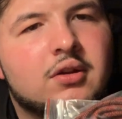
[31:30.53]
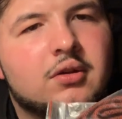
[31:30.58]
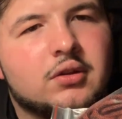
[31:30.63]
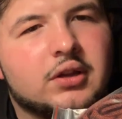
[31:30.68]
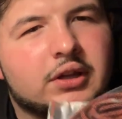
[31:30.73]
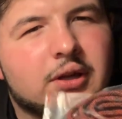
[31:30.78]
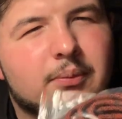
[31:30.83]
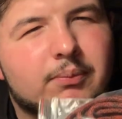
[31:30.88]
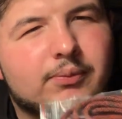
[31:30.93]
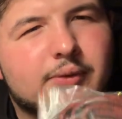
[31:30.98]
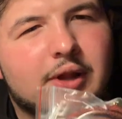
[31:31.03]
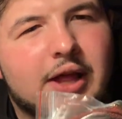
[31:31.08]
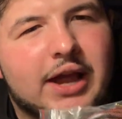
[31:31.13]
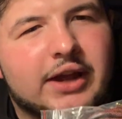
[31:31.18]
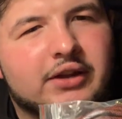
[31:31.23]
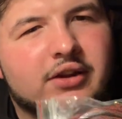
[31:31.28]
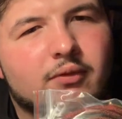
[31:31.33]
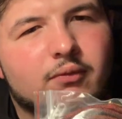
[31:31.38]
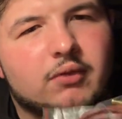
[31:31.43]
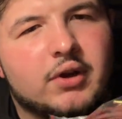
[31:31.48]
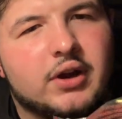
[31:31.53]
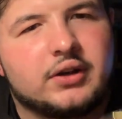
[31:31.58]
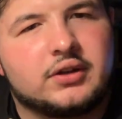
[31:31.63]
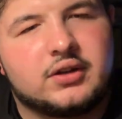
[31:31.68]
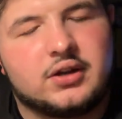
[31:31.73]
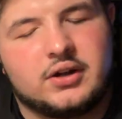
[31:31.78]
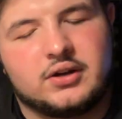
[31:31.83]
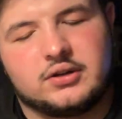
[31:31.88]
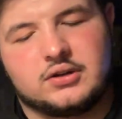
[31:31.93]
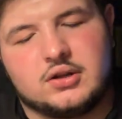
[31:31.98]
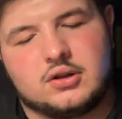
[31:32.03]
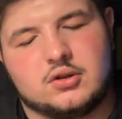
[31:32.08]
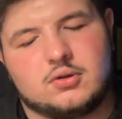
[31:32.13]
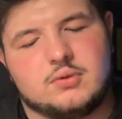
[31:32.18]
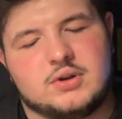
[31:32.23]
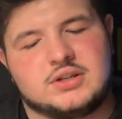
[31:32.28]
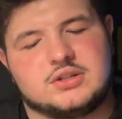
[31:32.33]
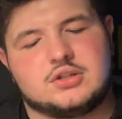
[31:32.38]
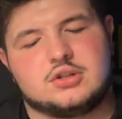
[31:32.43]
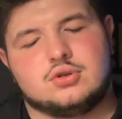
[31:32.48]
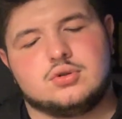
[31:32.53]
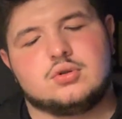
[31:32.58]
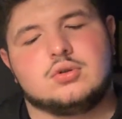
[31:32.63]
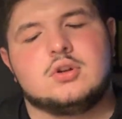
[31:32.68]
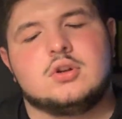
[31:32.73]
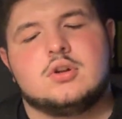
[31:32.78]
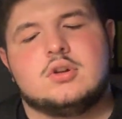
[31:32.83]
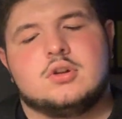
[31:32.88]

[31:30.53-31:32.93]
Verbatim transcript: like a black and red kind of colorway too.